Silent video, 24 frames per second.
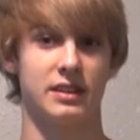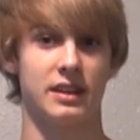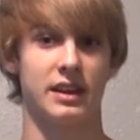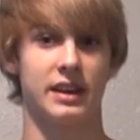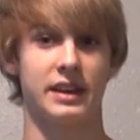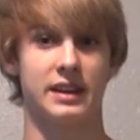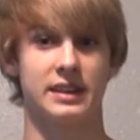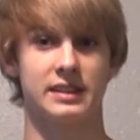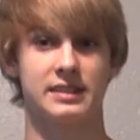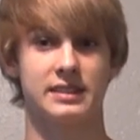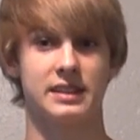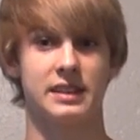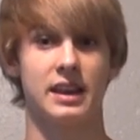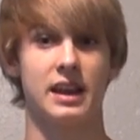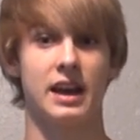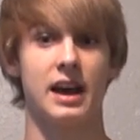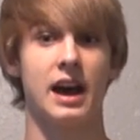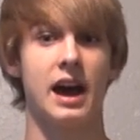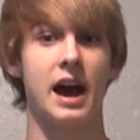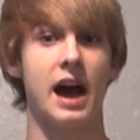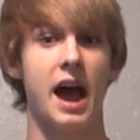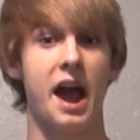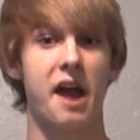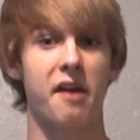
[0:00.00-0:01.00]
I guess,
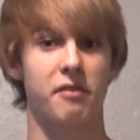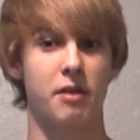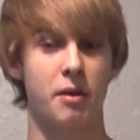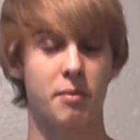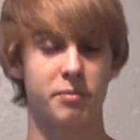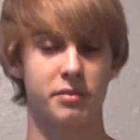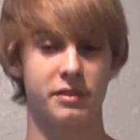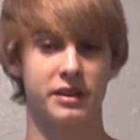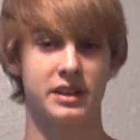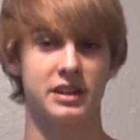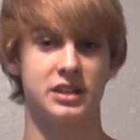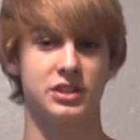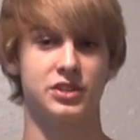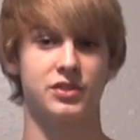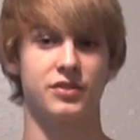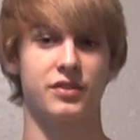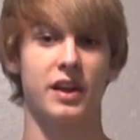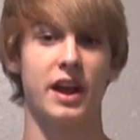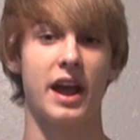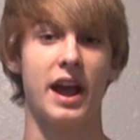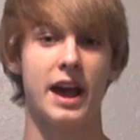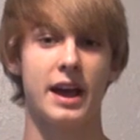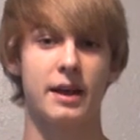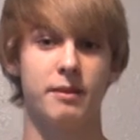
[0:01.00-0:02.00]
a high rep range
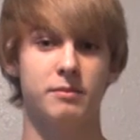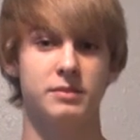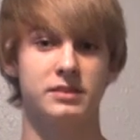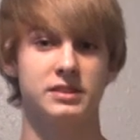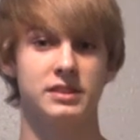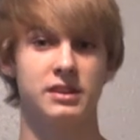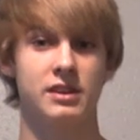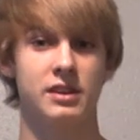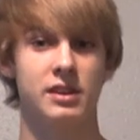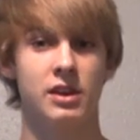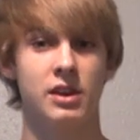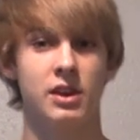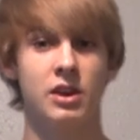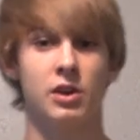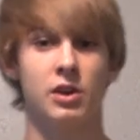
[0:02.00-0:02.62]
for abs.